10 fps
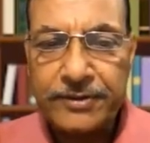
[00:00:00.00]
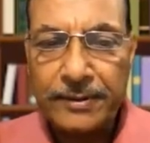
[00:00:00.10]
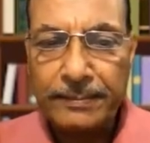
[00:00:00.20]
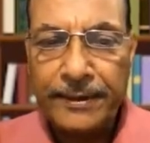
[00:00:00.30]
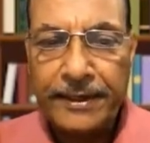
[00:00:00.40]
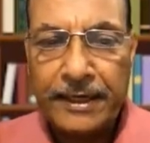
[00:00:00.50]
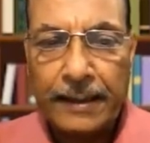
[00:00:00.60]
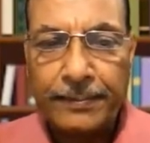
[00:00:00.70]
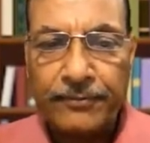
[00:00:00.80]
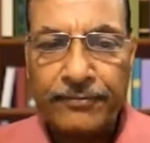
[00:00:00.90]
the
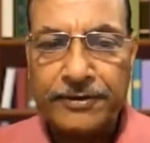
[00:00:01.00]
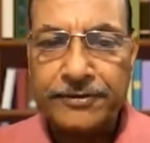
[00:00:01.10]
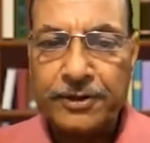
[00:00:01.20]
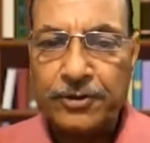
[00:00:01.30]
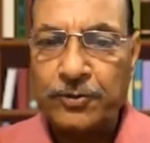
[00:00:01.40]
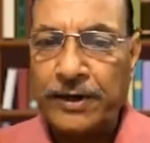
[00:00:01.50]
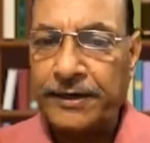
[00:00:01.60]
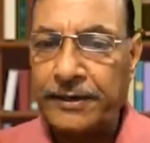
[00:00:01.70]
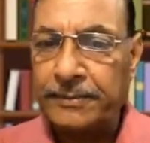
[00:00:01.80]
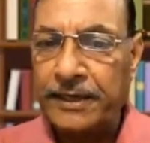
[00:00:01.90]
metacarpophalangeal
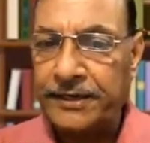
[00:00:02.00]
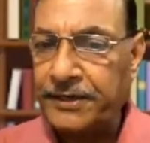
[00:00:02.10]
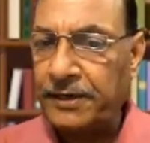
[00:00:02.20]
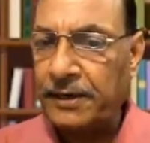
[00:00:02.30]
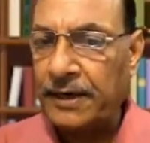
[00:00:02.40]
joint of the little